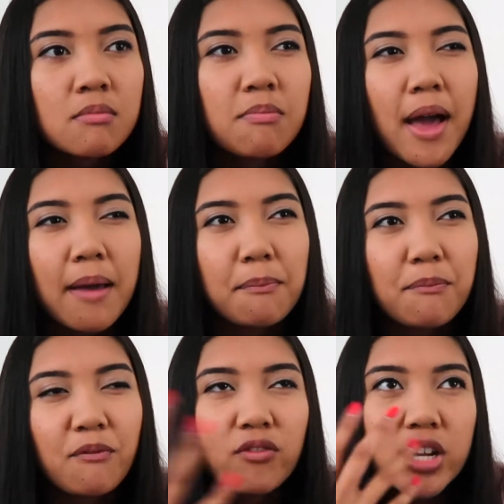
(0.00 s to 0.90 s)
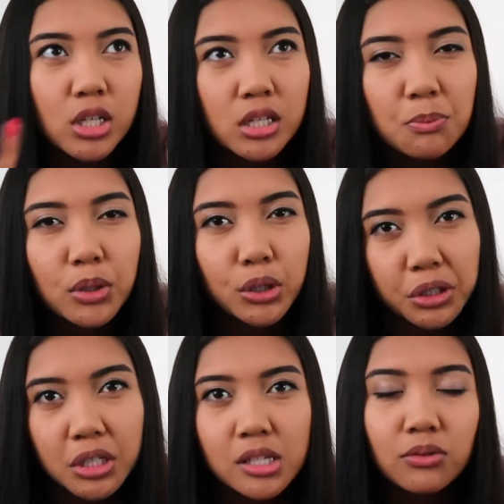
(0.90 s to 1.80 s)
my vision
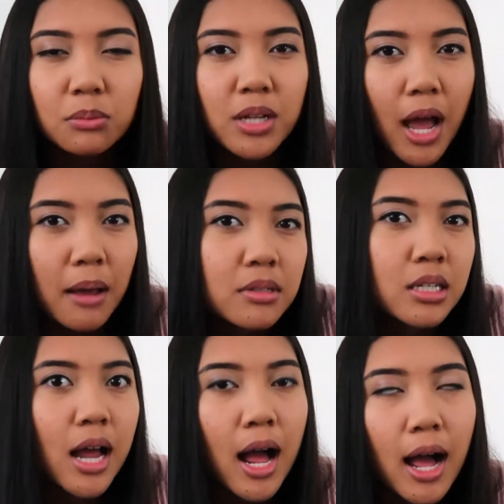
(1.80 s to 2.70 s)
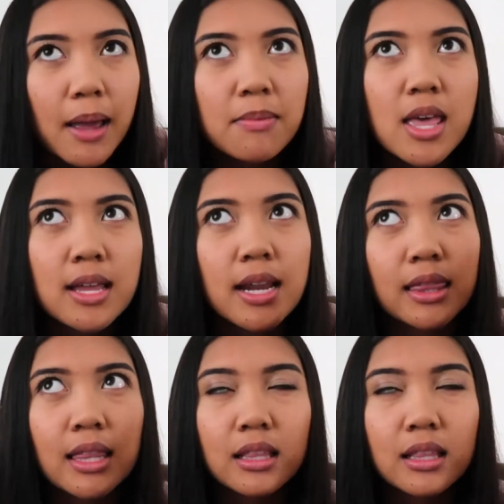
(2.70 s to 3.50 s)
blurs from time to time and